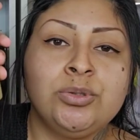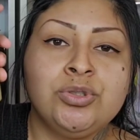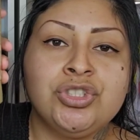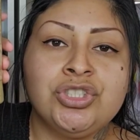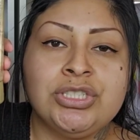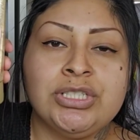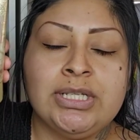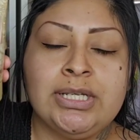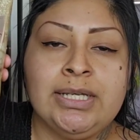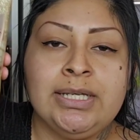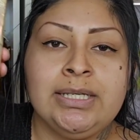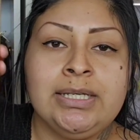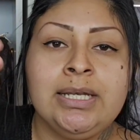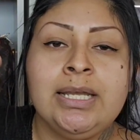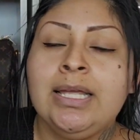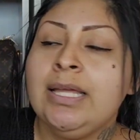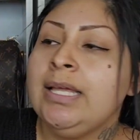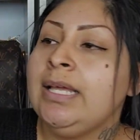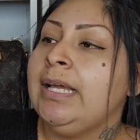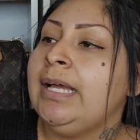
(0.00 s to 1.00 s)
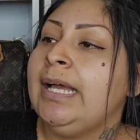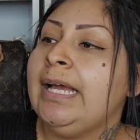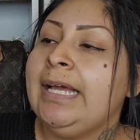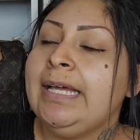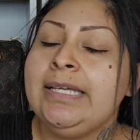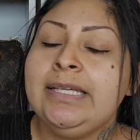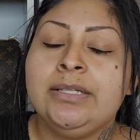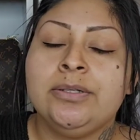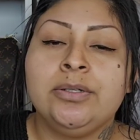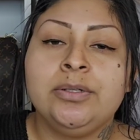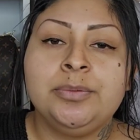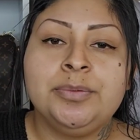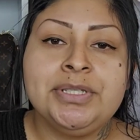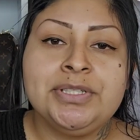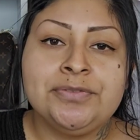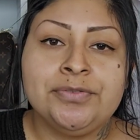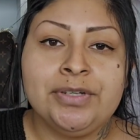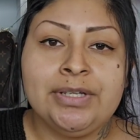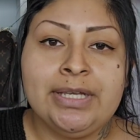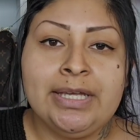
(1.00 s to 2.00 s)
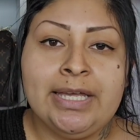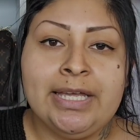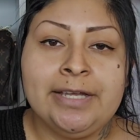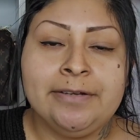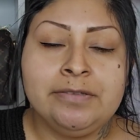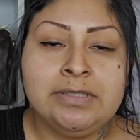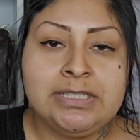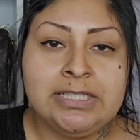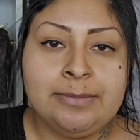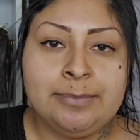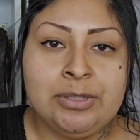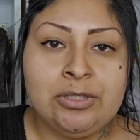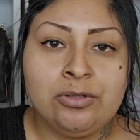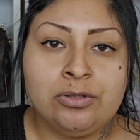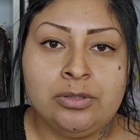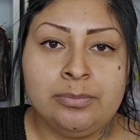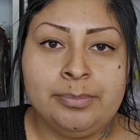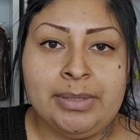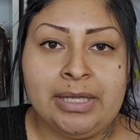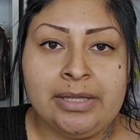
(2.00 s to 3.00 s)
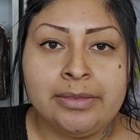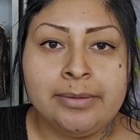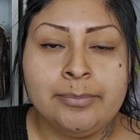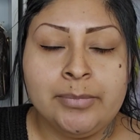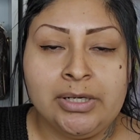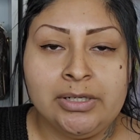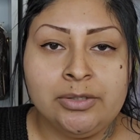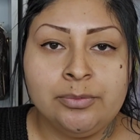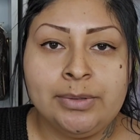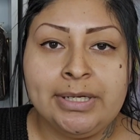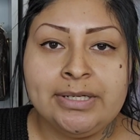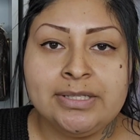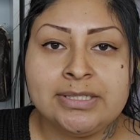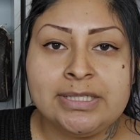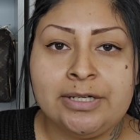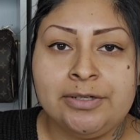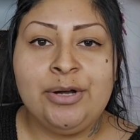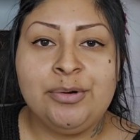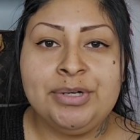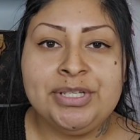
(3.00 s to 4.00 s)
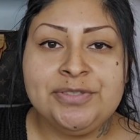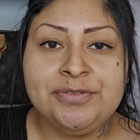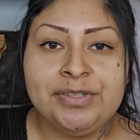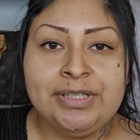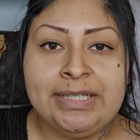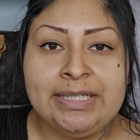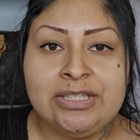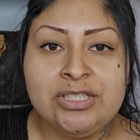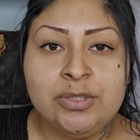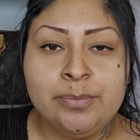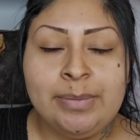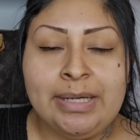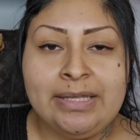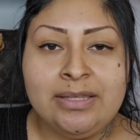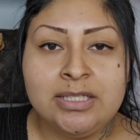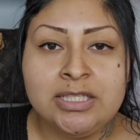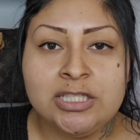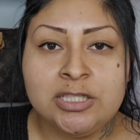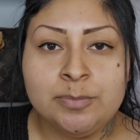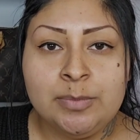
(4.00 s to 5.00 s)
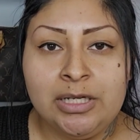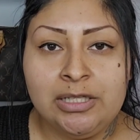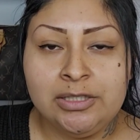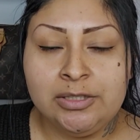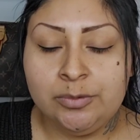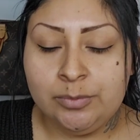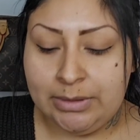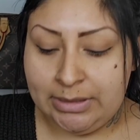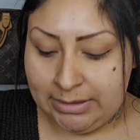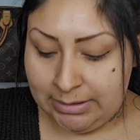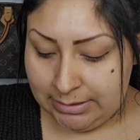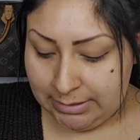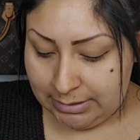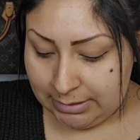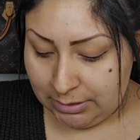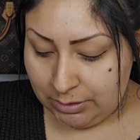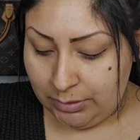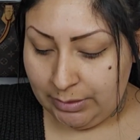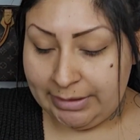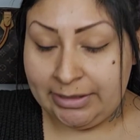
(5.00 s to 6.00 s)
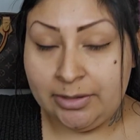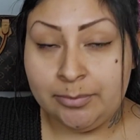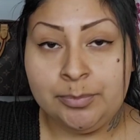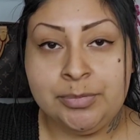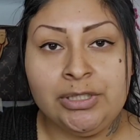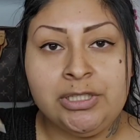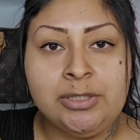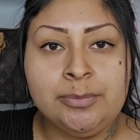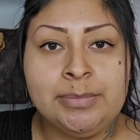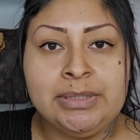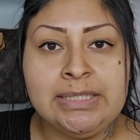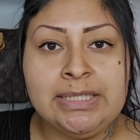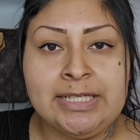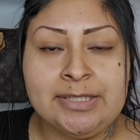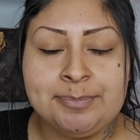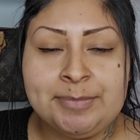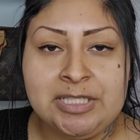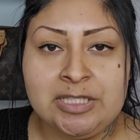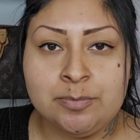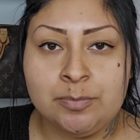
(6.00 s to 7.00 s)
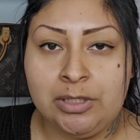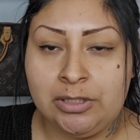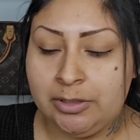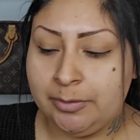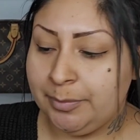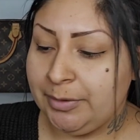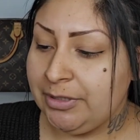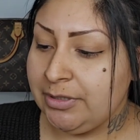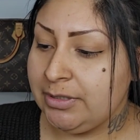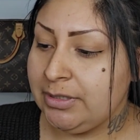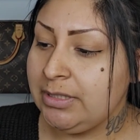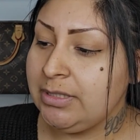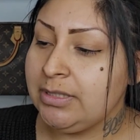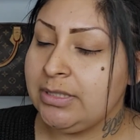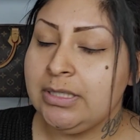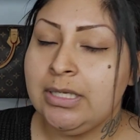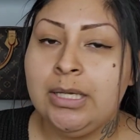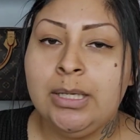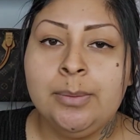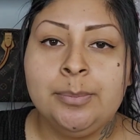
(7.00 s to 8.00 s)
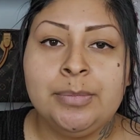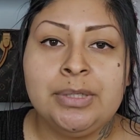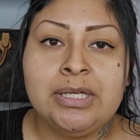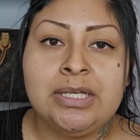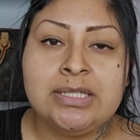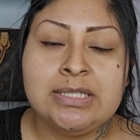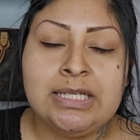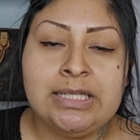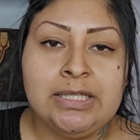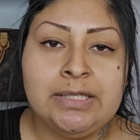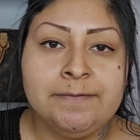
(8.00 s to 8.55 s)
lotion. I always forget every time I go to Bath and Body Works. I always forget to buy the smaller ones so I can put them in like my smaller purses because I